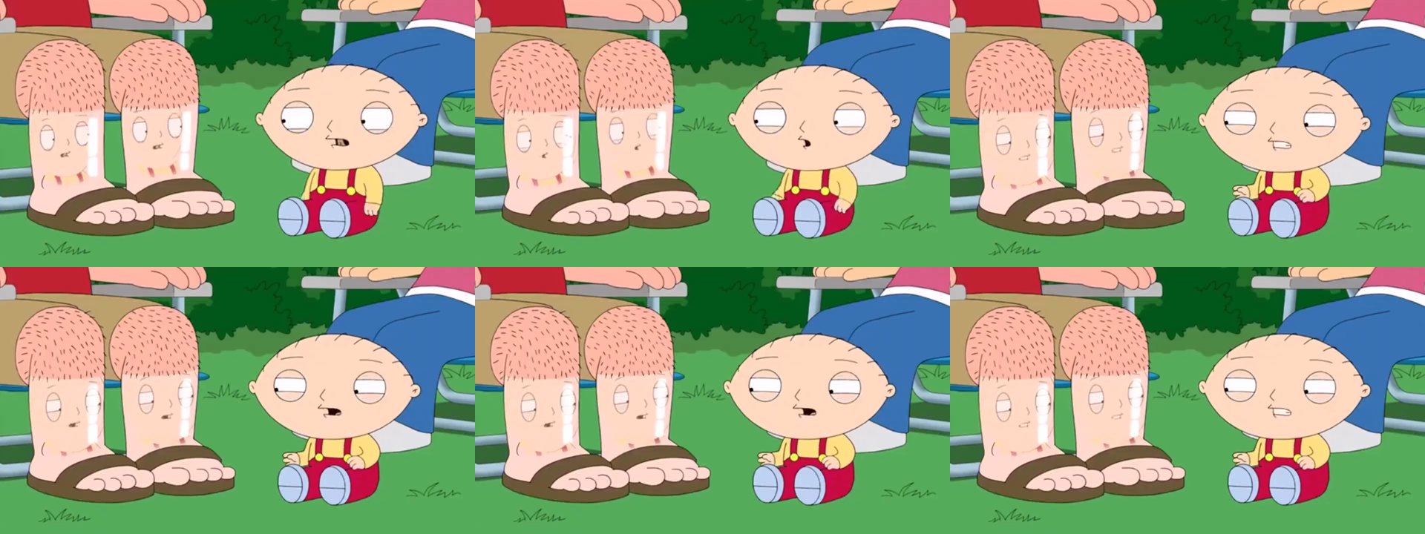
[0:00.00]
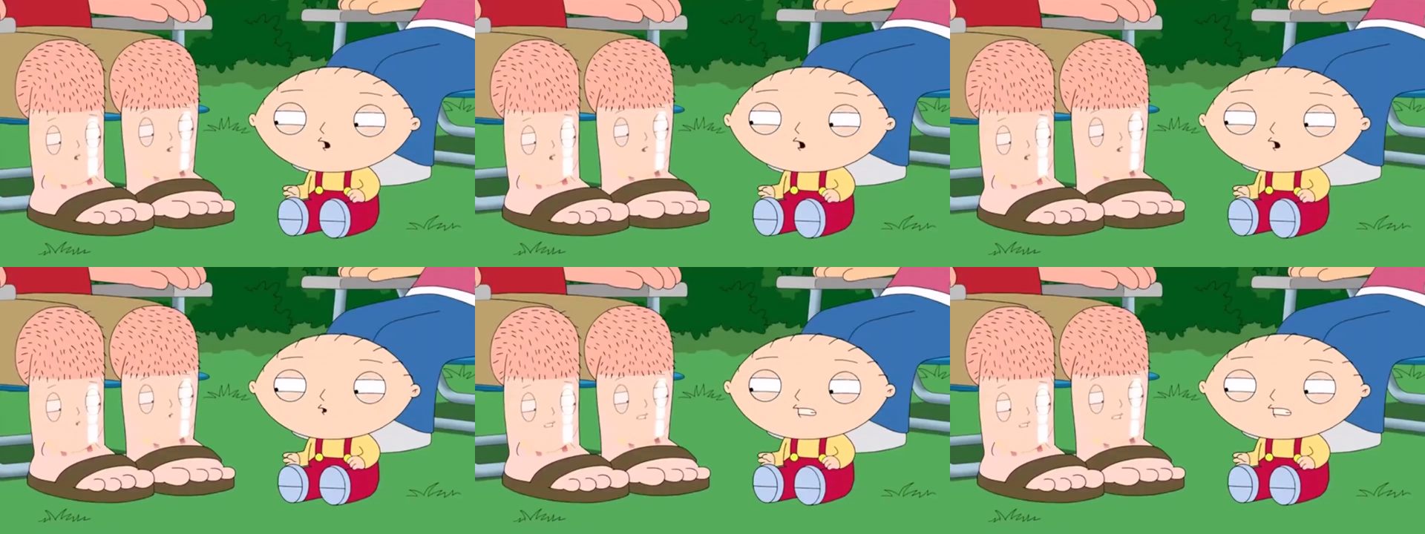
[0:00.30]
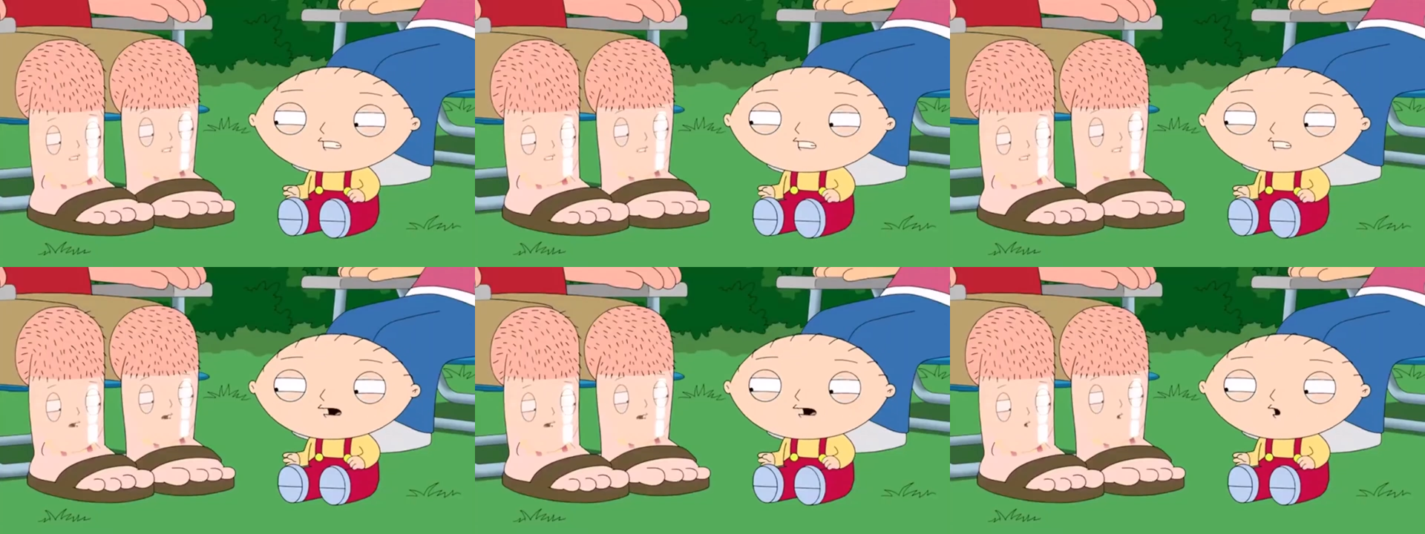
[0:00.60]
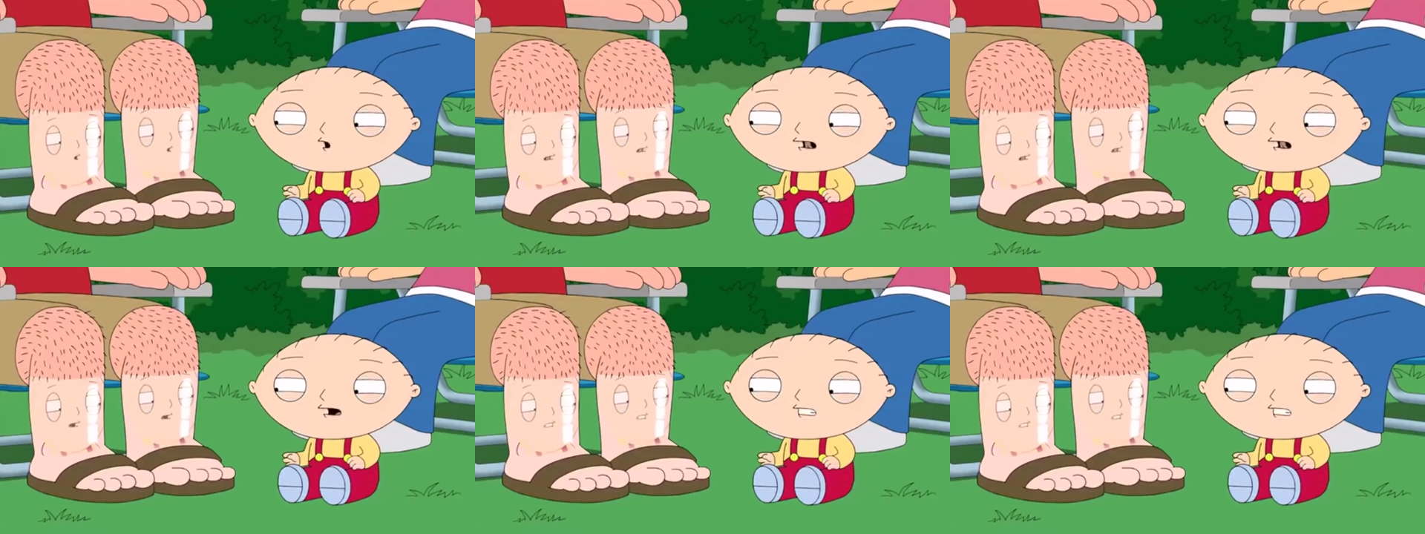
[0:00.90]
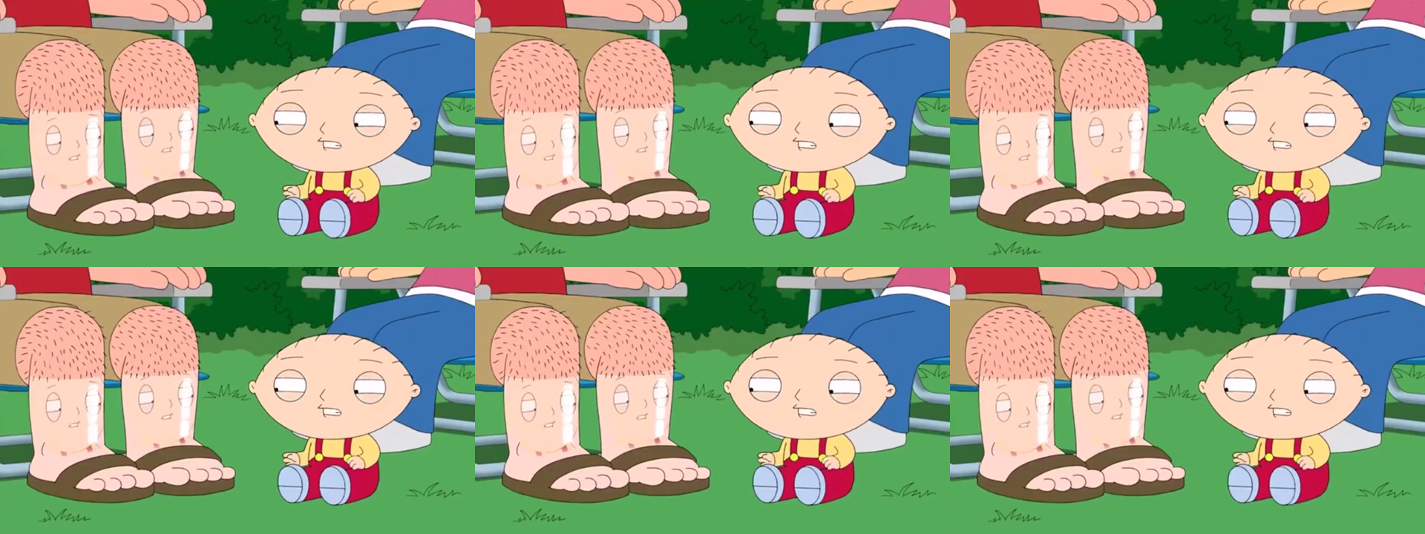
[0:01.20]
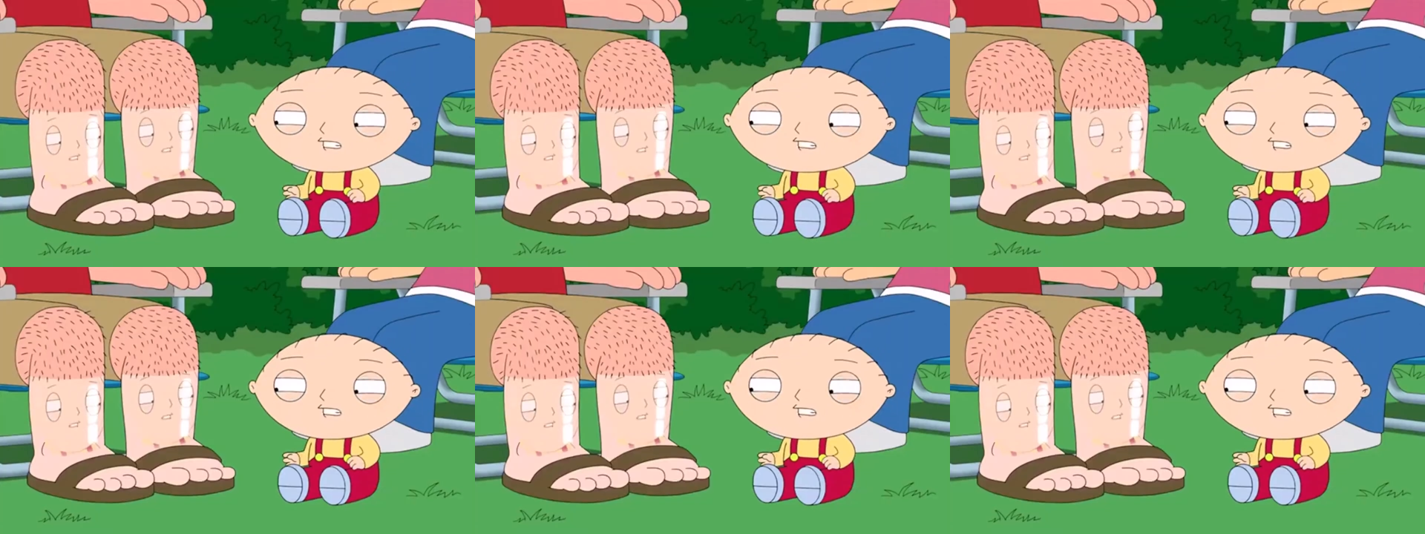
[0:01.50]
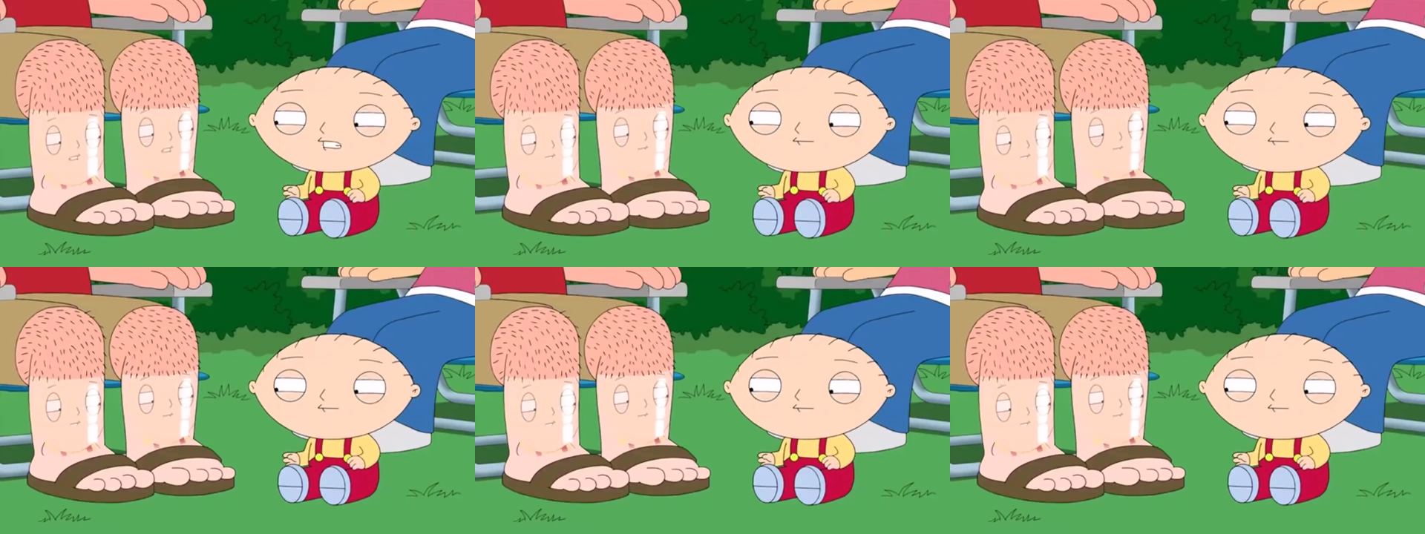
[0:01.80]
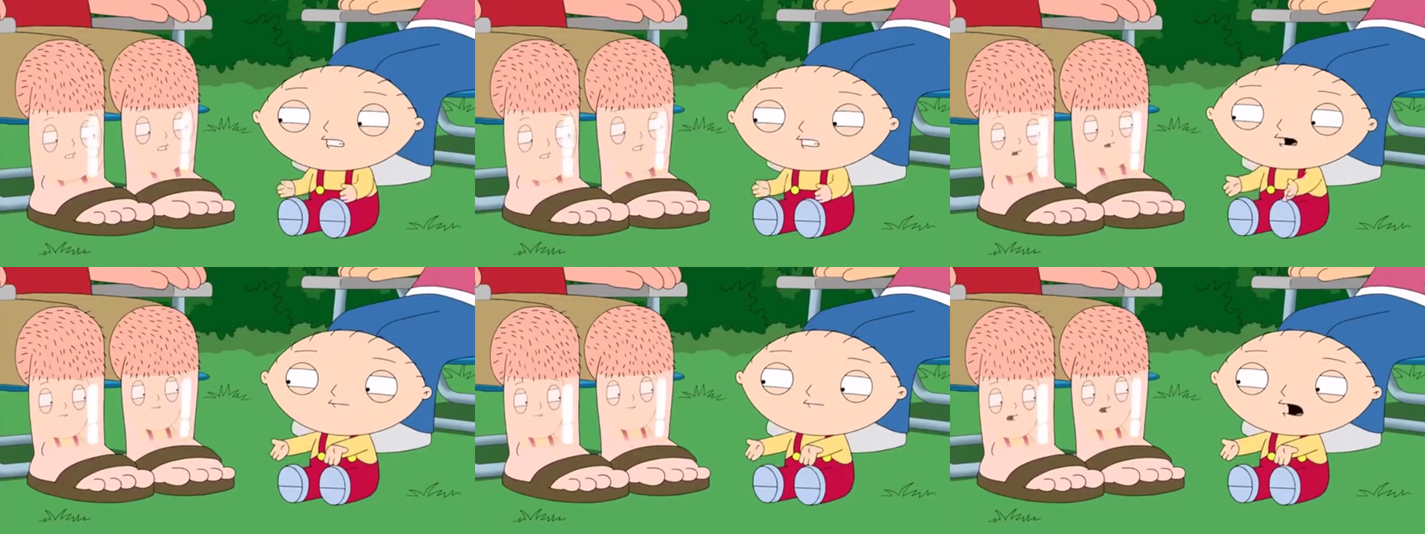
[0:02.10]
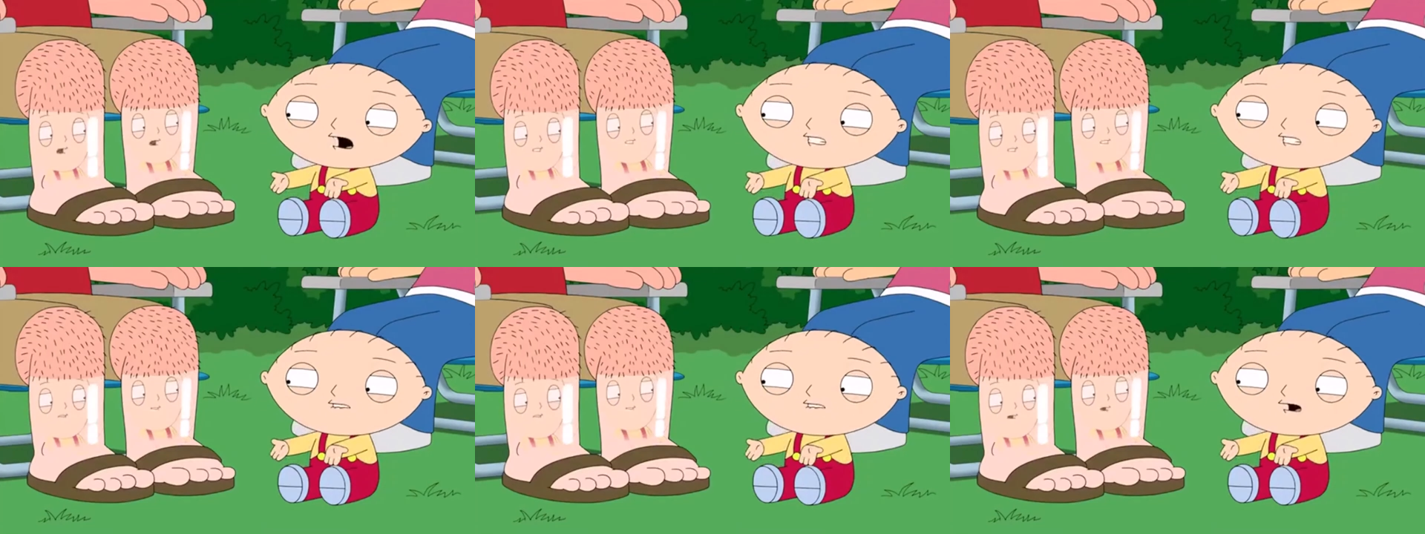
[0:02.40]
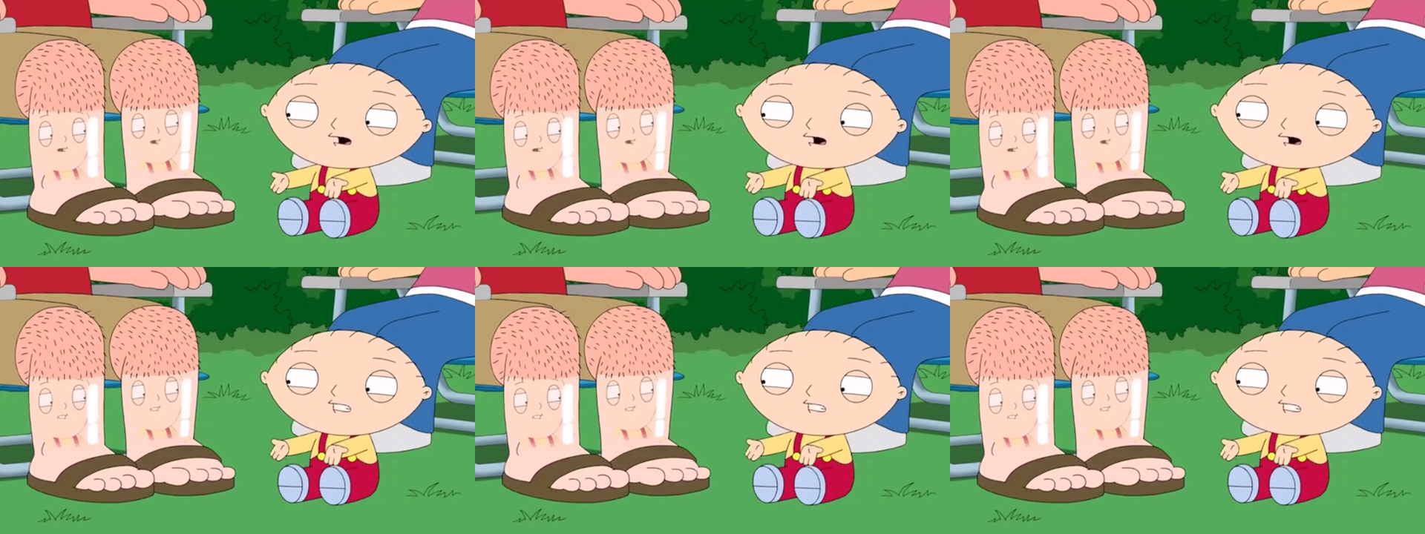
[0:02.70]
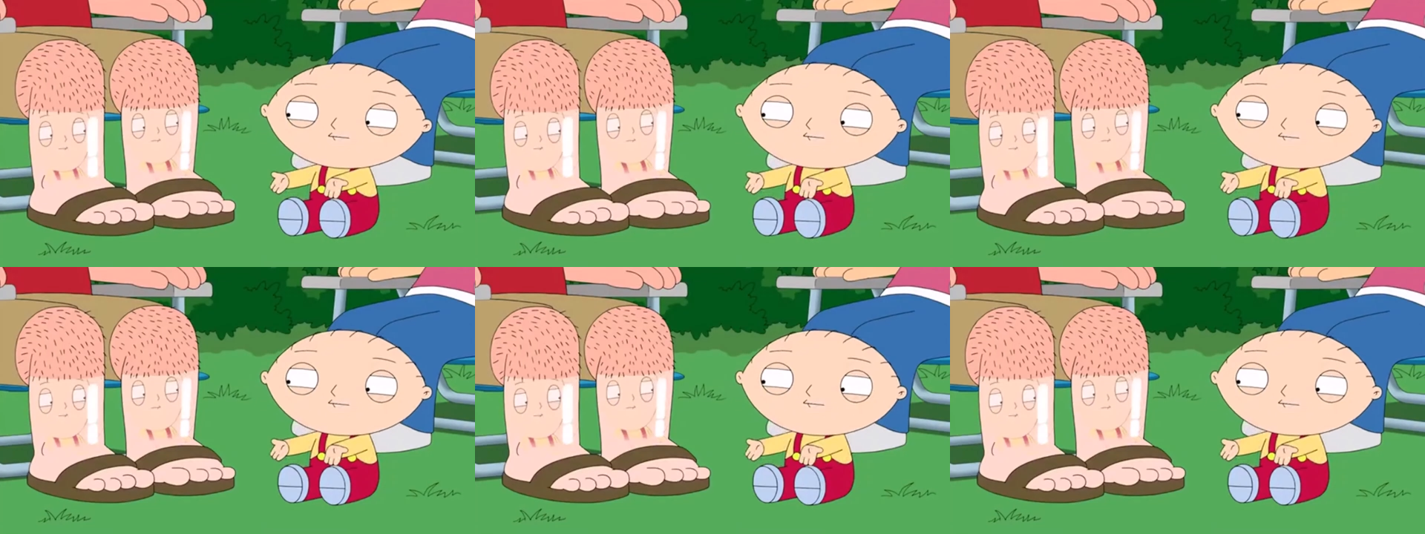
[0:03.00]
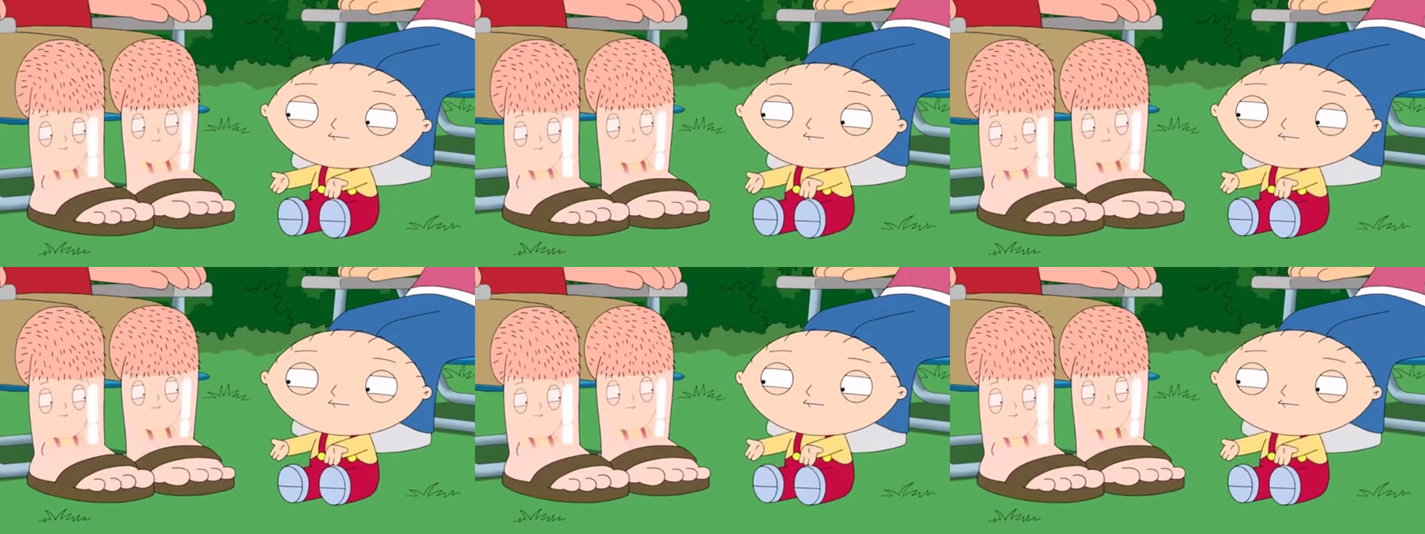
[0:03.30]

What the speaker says: (no speaker visible)